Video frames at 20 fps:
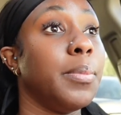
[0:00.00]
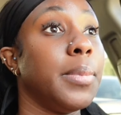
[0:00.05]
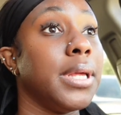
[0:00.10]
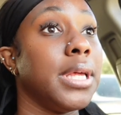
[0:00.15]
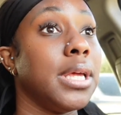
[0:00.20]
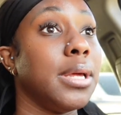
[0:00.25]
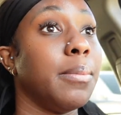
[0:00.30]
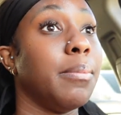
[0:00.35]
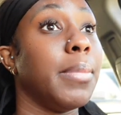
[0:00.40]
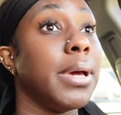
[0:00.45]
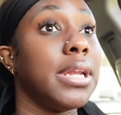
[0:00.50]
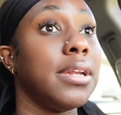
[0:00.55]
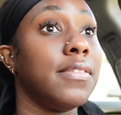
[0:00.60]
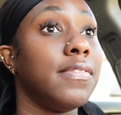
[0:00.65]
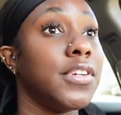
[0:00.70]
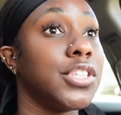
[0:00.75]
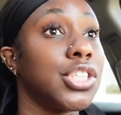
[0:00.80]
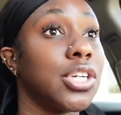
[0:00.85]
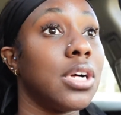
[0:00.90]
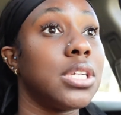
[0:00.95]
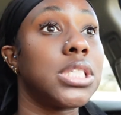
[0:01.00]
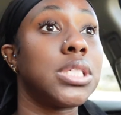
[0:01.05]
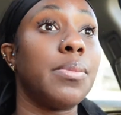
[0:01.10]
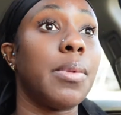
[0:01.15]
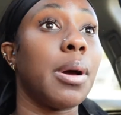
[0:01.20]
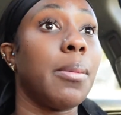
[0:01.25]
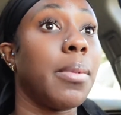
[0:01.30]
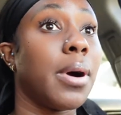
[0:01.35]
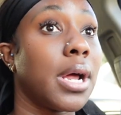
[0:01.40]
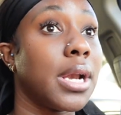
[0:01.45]
be beneficial to
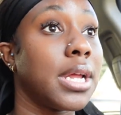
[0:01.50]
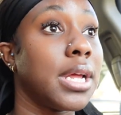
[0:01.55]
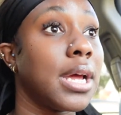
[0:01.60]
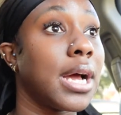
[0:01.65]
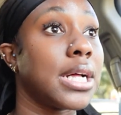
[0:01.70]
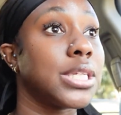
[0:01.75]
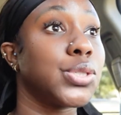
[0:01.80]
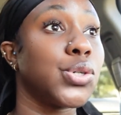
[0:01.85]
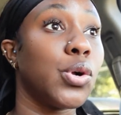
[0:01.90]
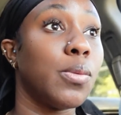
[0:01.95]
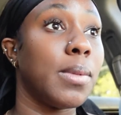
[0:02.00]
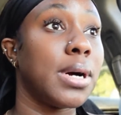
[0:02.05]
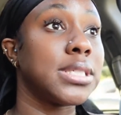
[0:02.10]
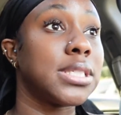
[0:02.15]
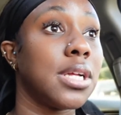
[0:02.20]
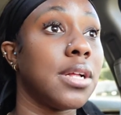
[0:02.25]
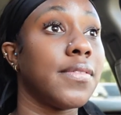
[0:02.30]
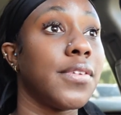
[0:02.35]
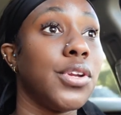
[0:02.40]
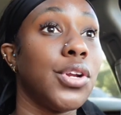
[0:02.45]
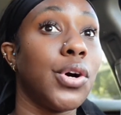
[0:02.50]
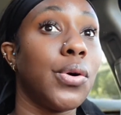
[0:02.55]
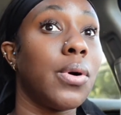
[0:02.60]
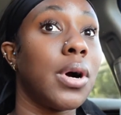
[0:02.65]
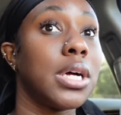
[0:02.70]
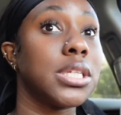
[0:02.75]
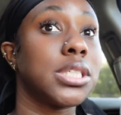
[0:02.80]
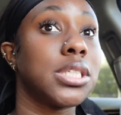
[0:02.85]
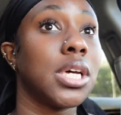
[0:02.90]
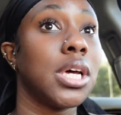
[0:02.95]
my body, I told myself, you know
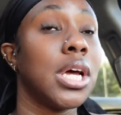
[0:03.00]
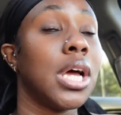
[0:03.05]
what,